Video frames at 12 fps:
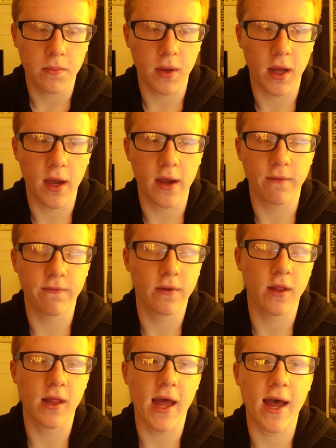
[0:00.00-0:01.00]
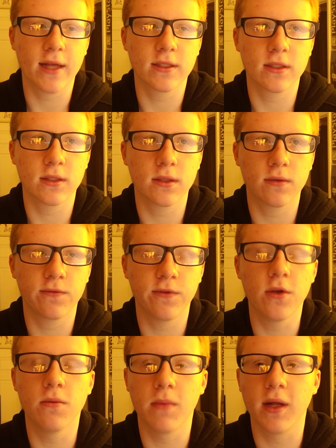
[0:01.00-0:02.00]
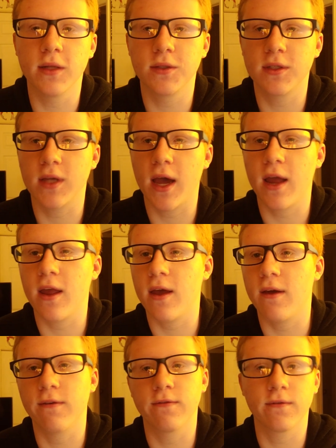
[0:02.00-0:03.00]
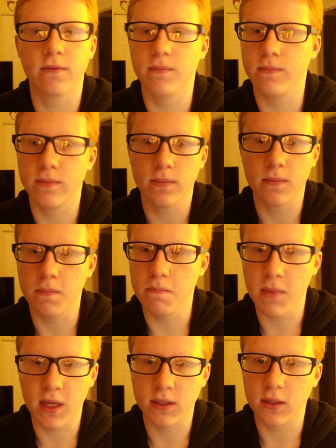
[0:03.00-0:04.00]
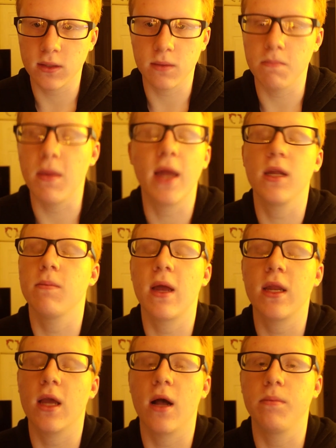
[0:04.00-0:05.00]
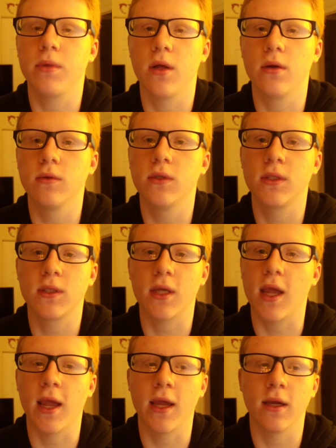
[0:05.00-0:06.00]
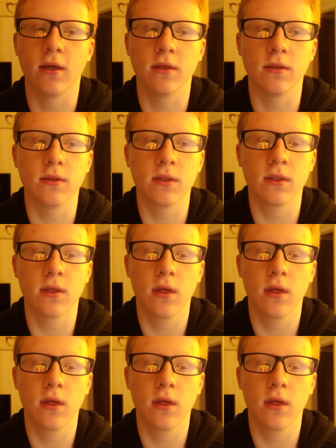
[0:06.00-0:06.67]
But for the last few months, I have missed many, many uploads, and